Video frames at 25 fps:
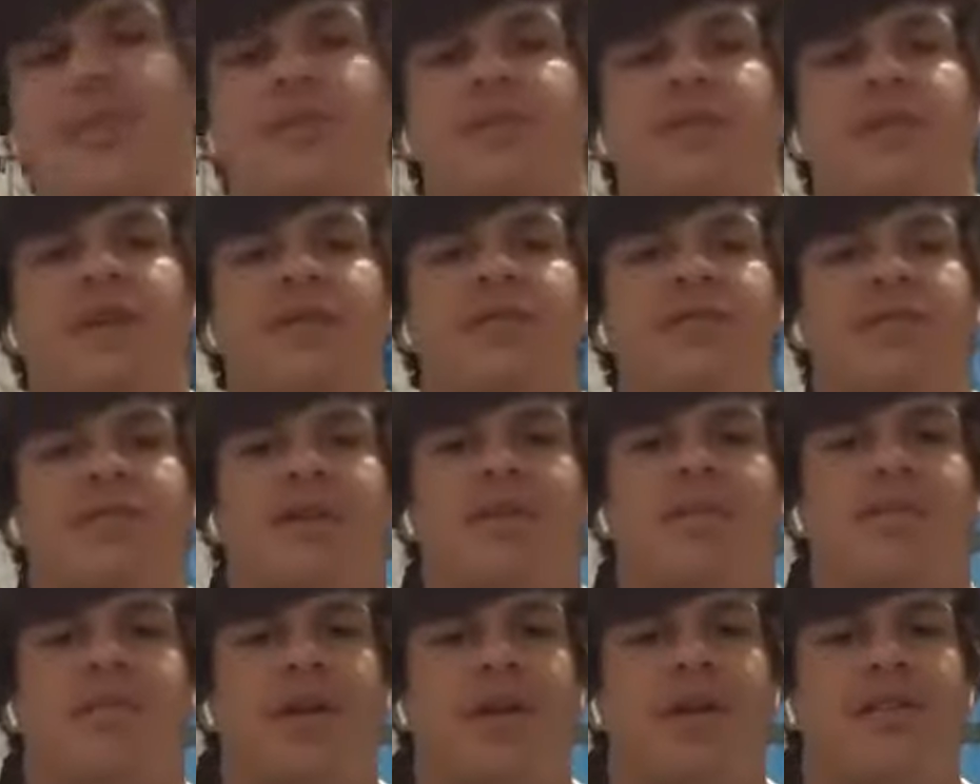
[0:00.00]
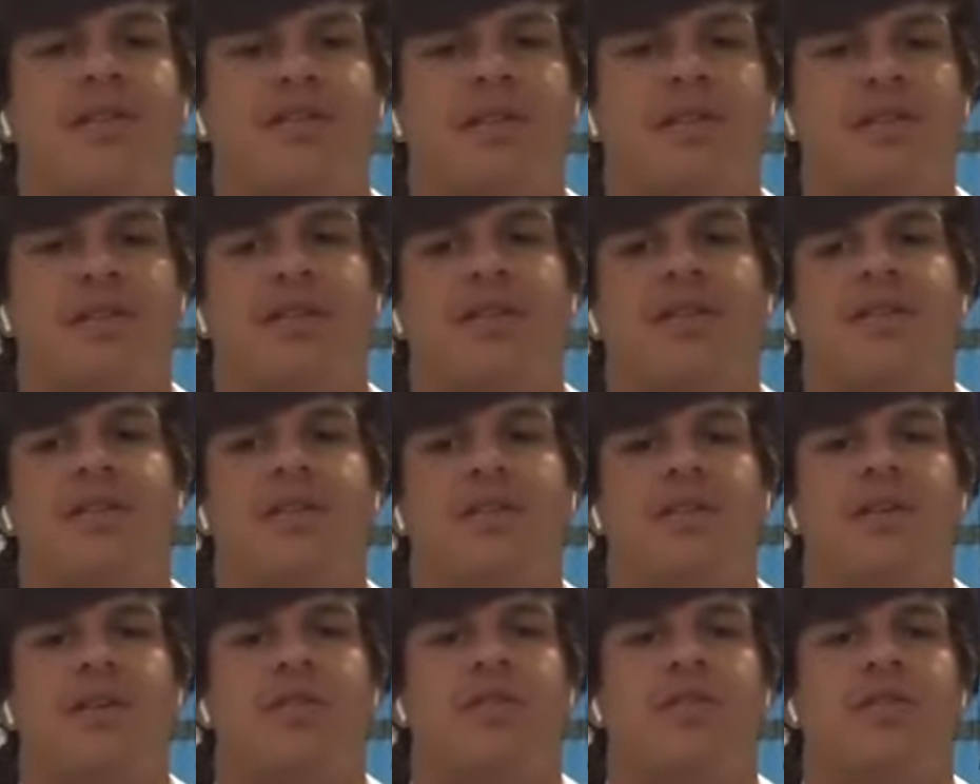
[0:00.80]
it's definitely a blessing to
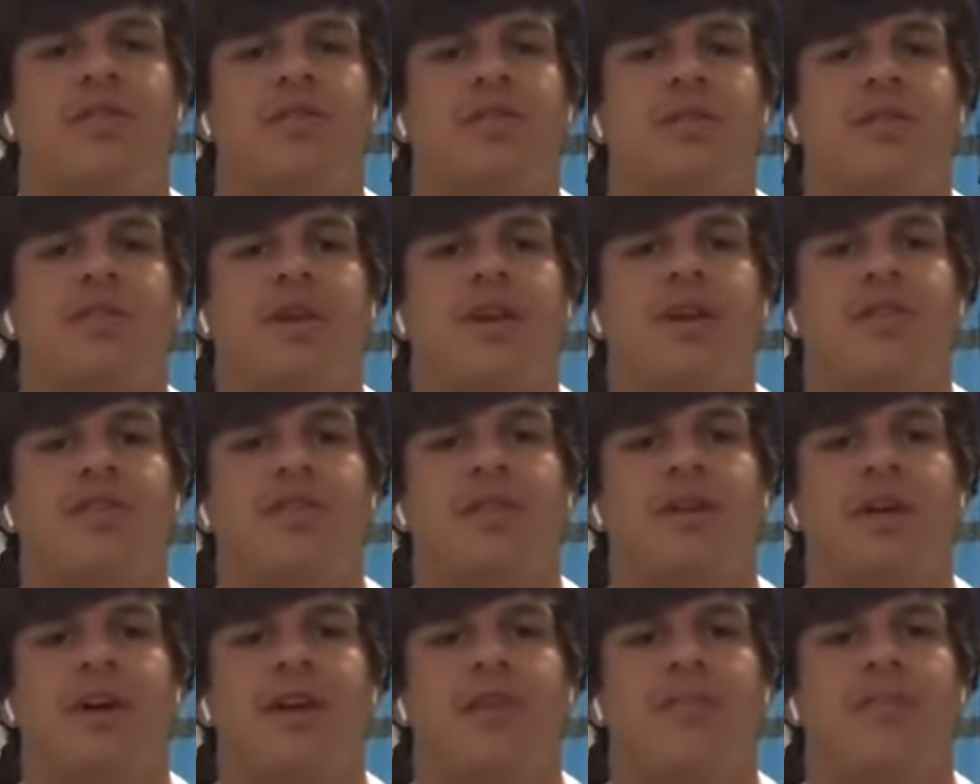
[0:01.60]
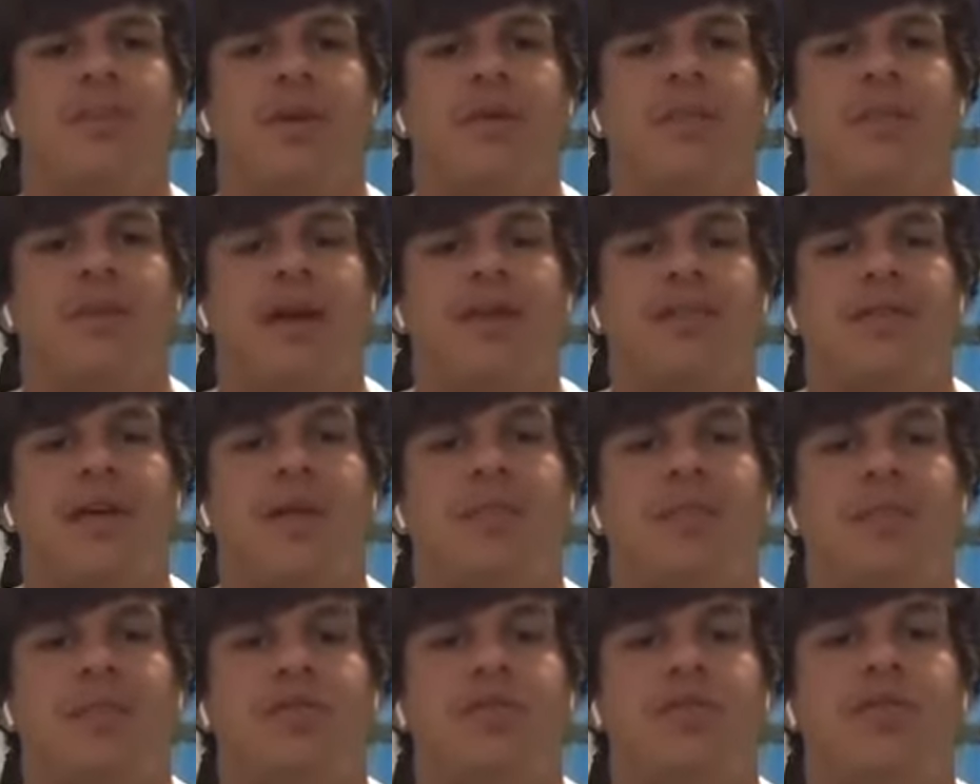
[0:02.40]
go to Crestline and be able to have the
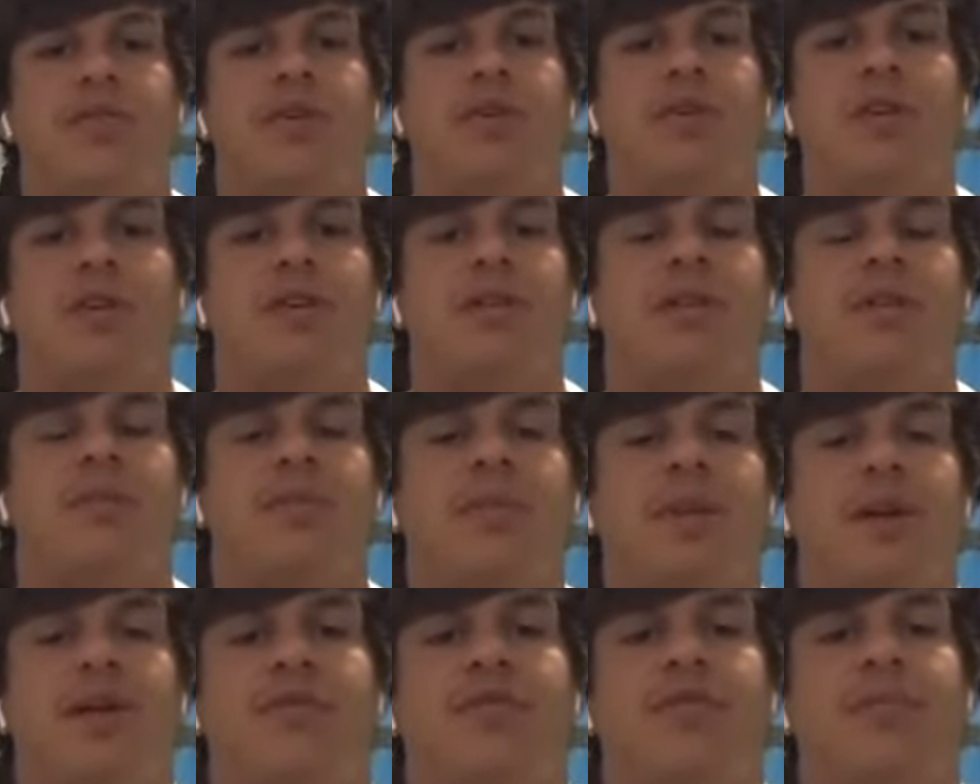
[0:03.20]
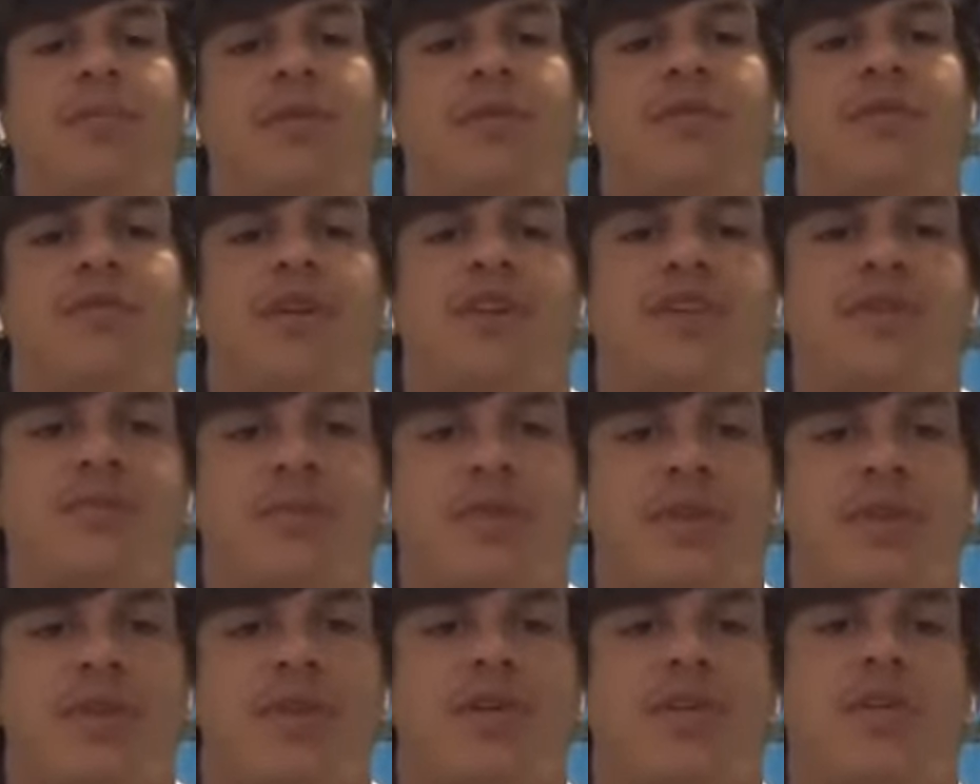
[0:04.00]
opportunity to play for my
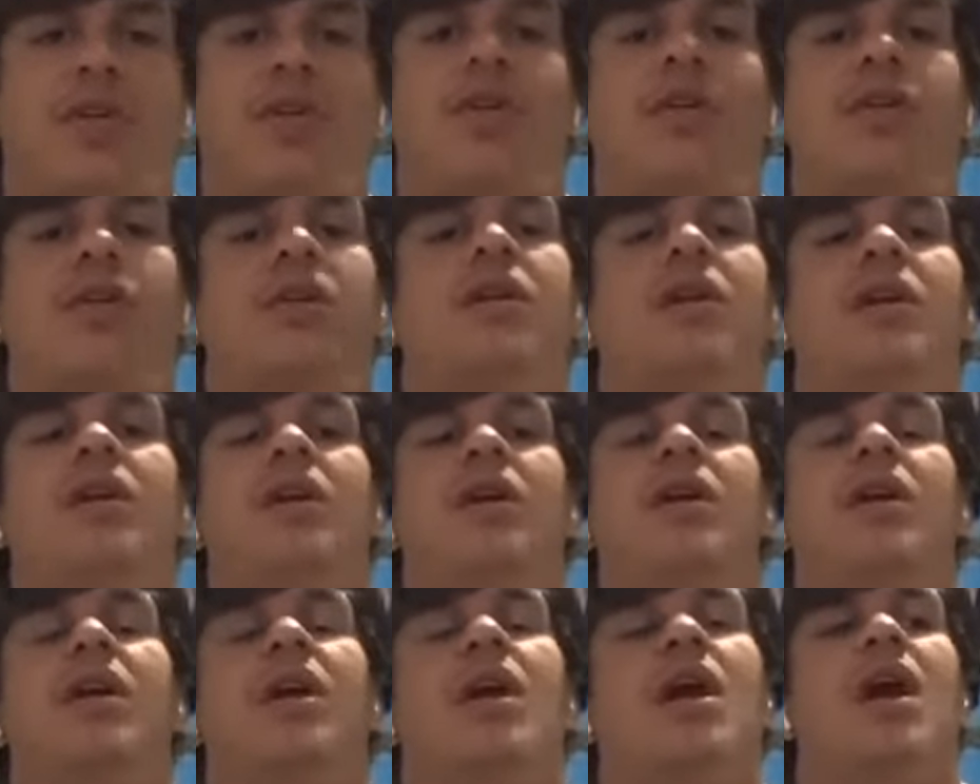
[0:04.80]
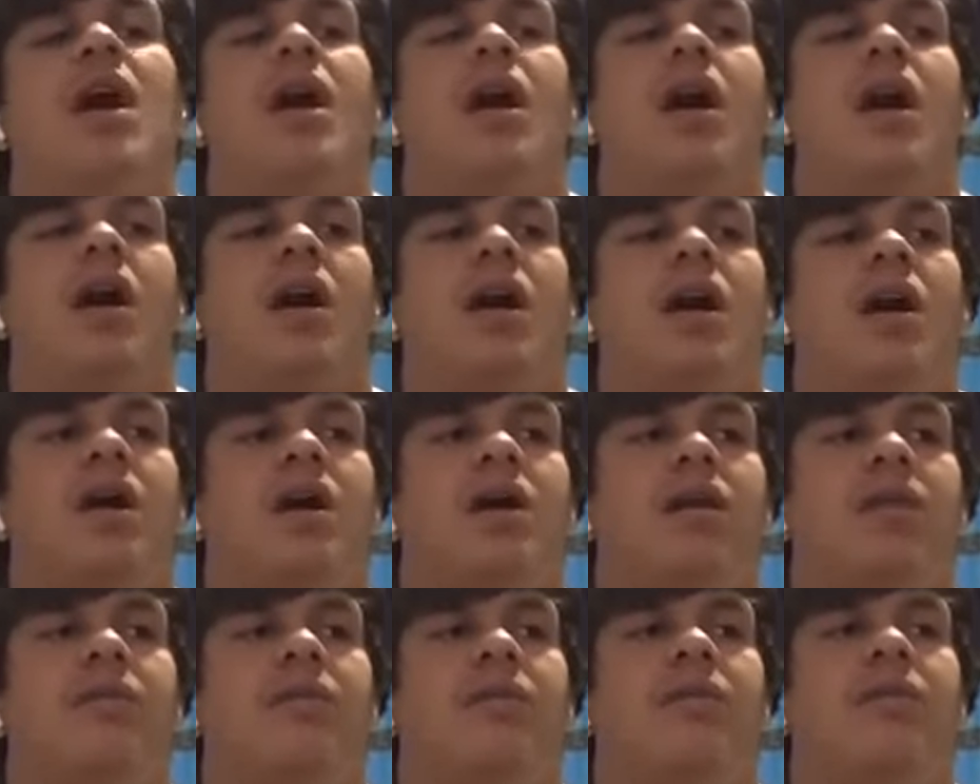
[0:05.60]
freshman year and
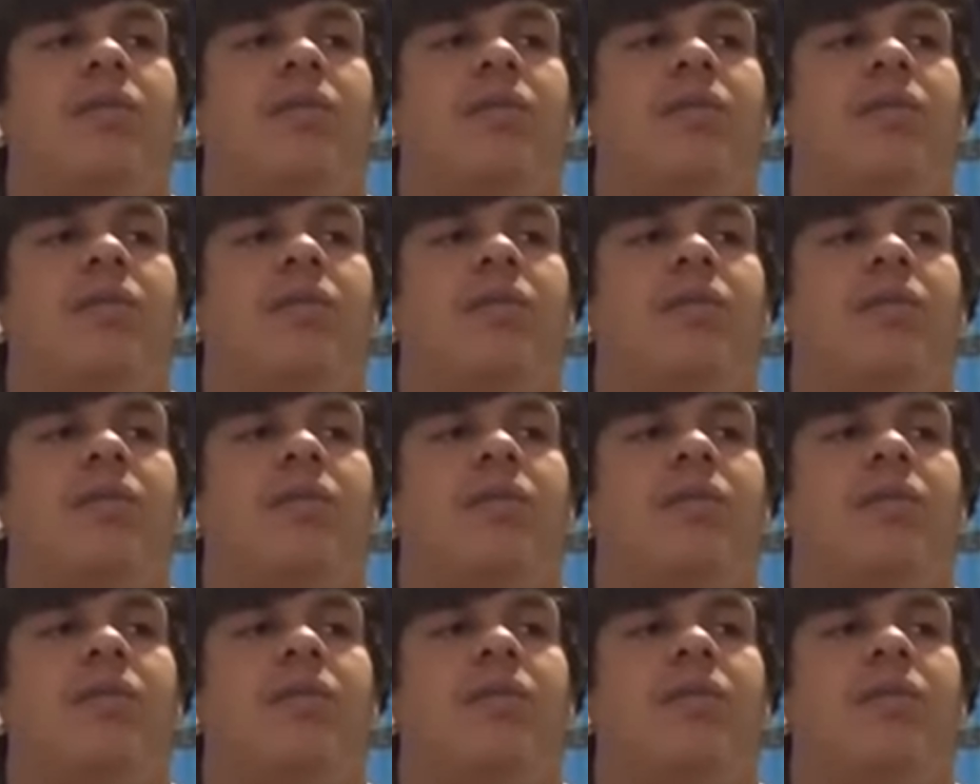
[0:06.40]
on.